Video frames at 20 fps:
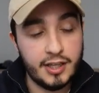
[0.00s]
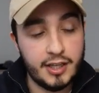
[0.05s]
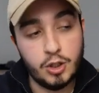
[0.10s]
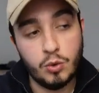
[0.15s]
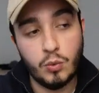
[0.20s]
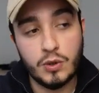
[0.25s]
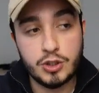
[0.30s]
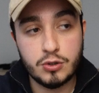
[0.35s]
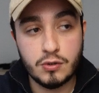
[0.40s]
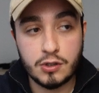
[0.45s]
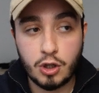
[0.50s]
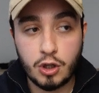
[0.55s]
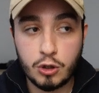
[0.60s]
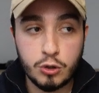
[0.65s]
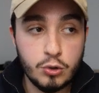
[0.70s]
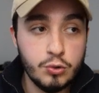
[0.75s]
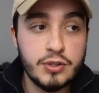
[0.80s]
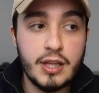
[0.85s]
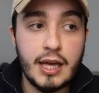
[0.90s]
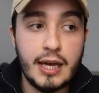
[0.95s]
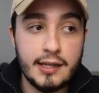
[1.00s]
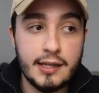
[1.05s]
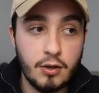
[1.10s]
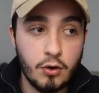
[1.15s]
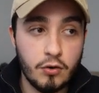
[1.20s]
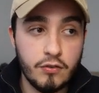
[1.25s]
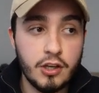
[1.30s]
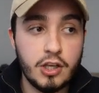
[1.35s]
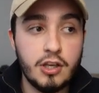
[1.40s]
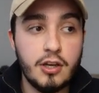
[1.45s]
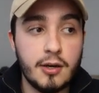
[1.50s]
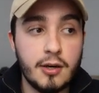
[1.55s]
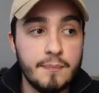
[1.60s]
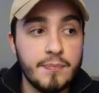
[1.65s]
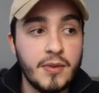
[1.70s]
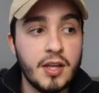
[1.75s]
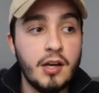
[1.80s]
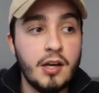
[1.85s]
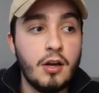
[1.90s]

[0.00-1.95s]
and you want to include that over here.